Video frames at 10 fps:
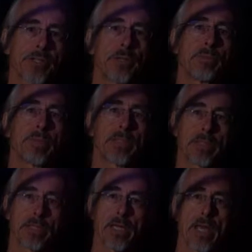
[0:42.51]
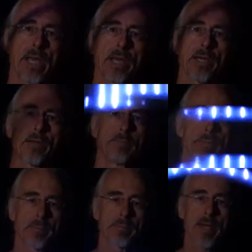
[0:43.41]
hoop in the
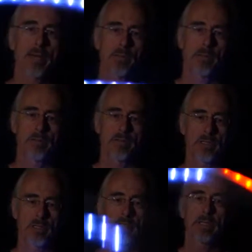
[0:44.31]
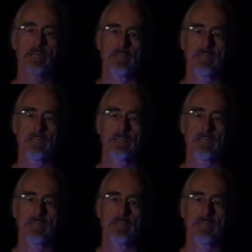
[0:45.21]
bitmap quiver. It